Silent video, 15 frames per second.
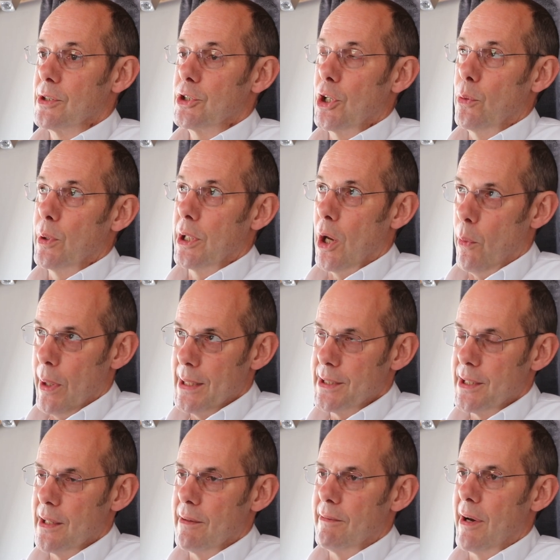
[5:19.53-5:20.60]
So we go
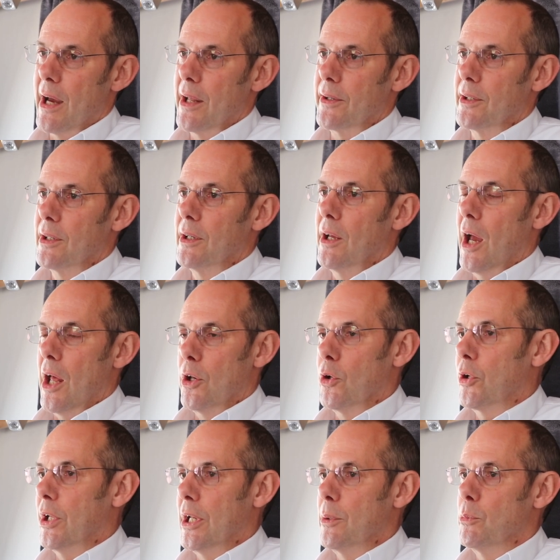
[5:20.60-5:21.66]
into the van and
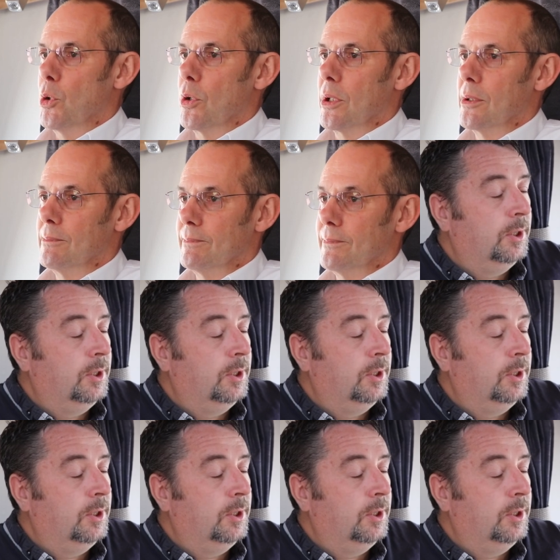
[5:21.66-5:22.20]
look at it more.